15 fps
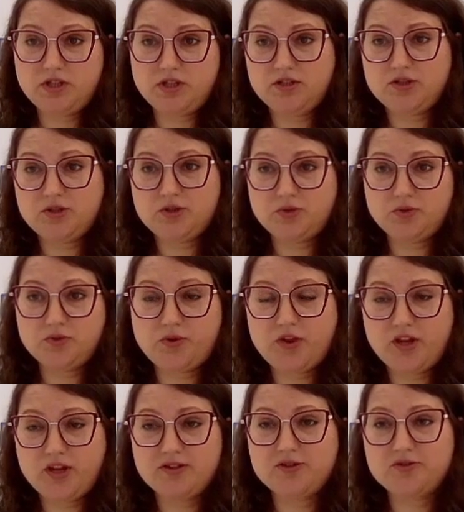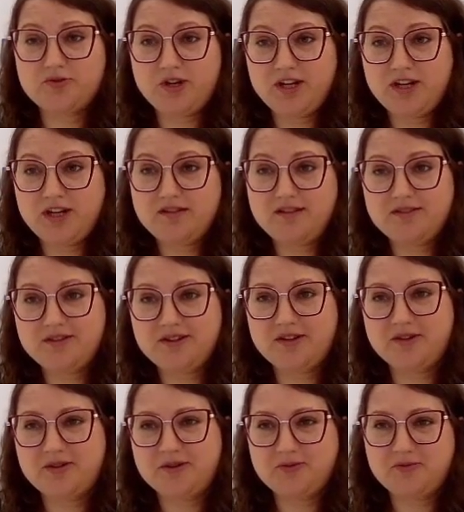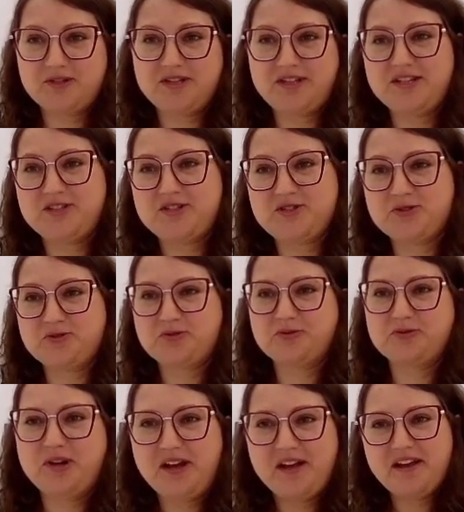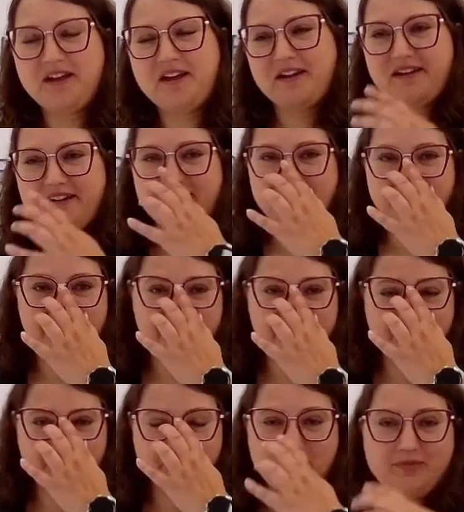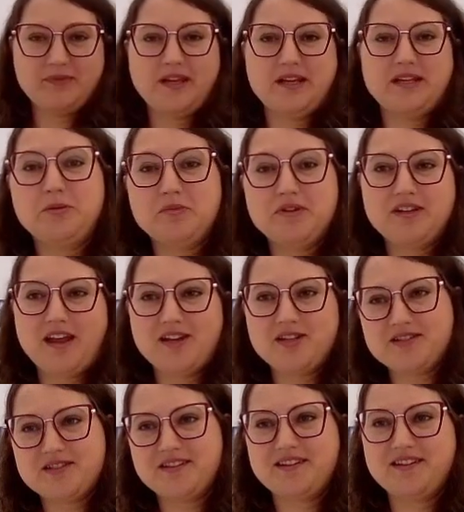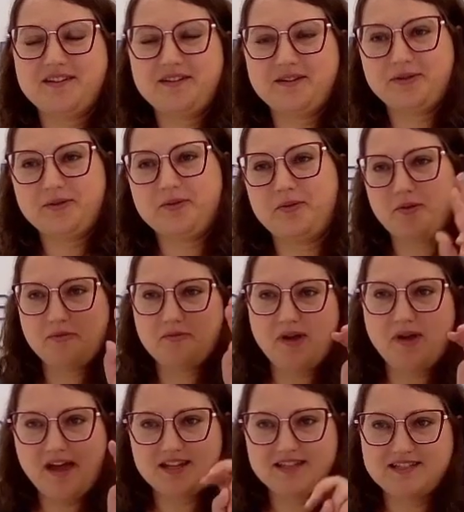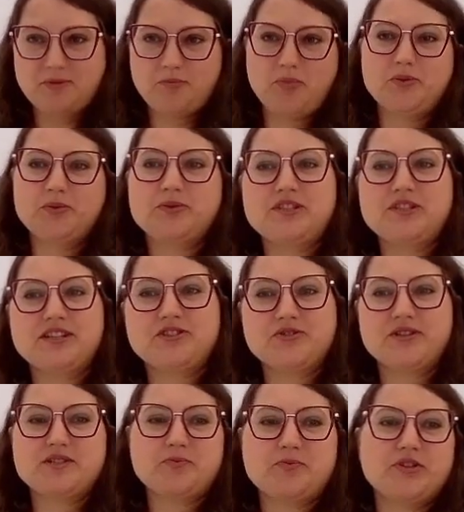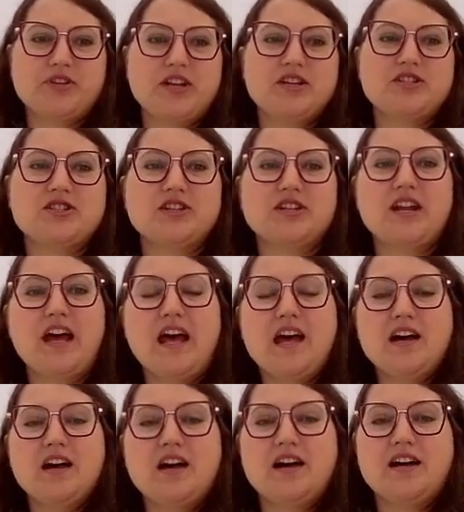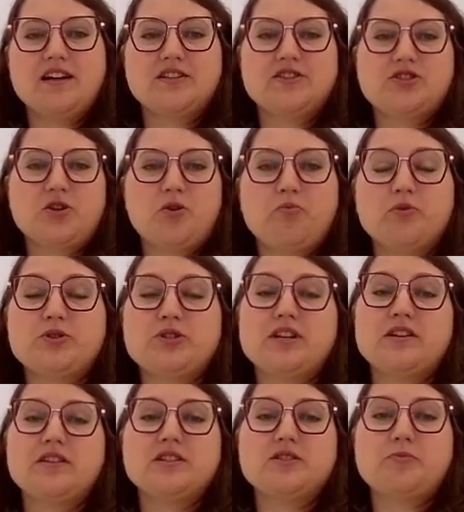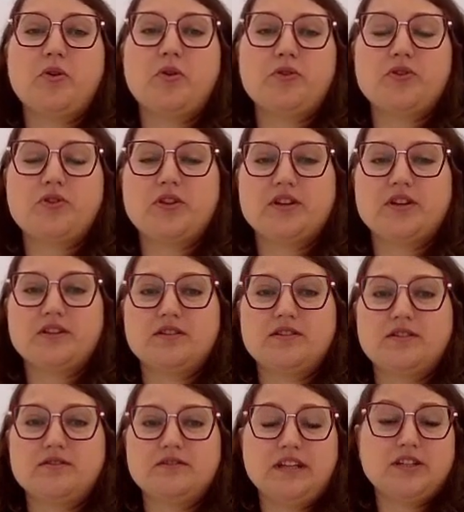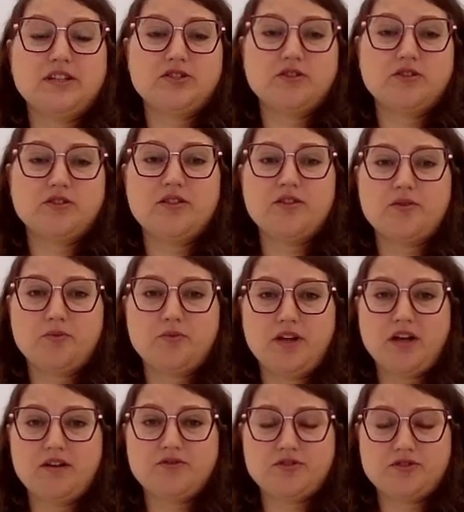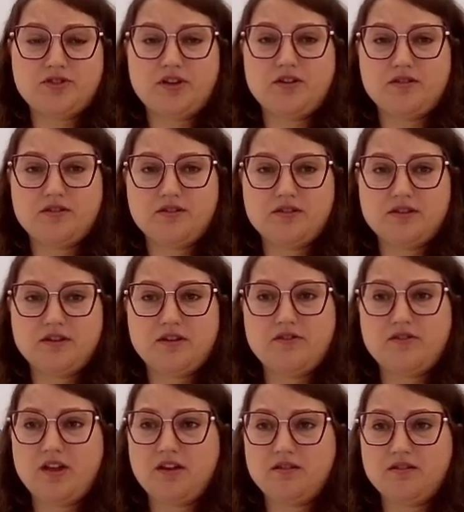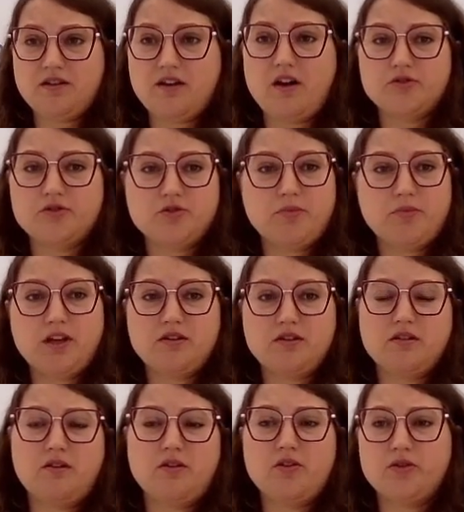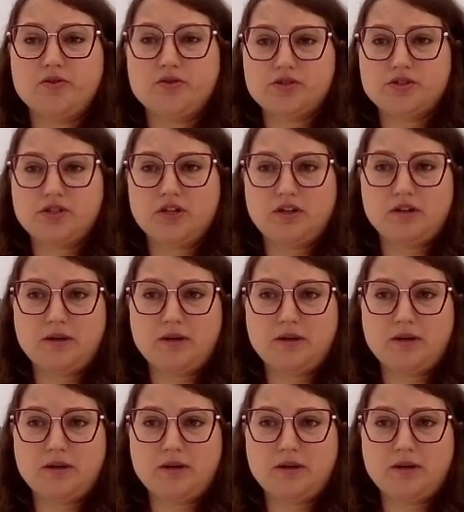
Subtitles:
We need to think green, we need to eliminate bad polluting transportation, and so putting these both things together, we have to start think how to make all those